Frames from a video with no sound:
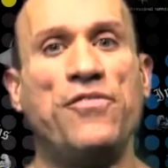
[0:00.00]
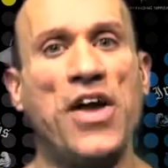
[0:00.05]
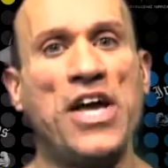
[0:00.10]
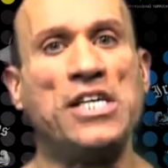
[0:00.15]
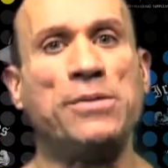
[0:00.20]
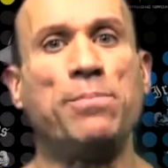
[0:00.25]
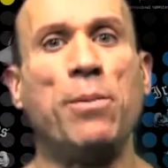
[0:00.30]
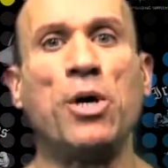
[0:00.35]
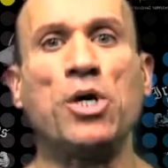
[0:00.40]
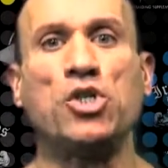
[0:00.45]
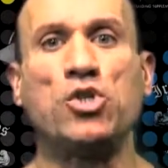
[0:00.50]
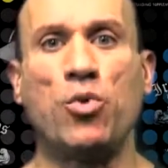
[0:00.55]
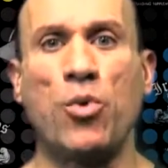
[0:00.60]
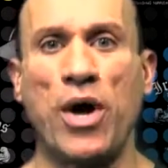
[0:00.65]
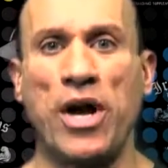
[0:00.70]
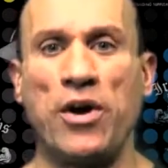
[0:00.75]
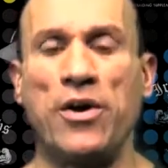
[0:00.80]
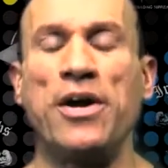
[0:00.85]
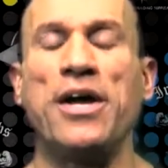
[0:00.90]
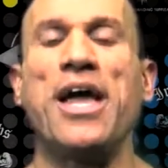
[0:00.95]
Facebook,
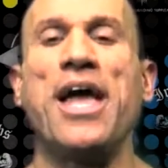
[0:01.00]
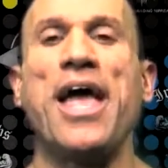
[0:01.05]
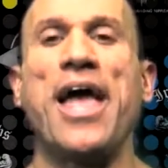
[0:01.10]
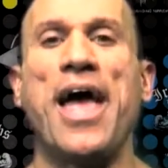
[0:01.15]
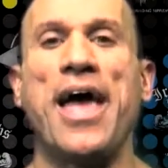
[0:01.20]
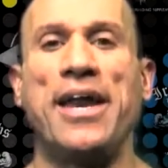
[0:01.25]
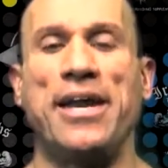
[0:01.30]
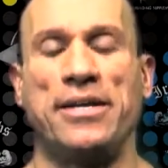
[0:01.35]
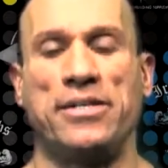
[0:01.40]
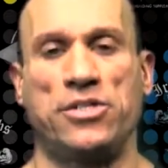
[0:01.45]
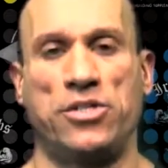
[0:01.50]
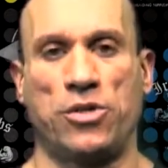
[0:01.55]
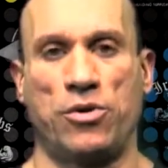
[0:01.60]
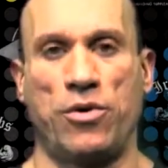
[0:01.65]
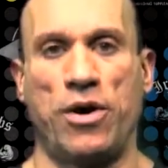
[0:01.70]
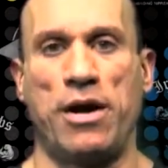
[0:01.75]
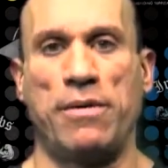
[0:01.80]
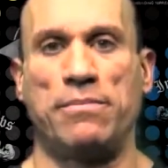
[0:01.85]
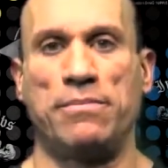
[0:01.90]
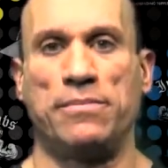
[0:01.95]
Twitter, and
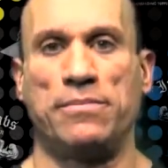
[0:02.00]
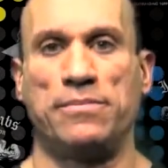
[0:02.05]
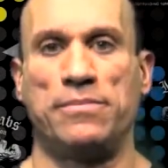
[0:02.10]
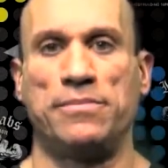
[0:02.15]
Instagram.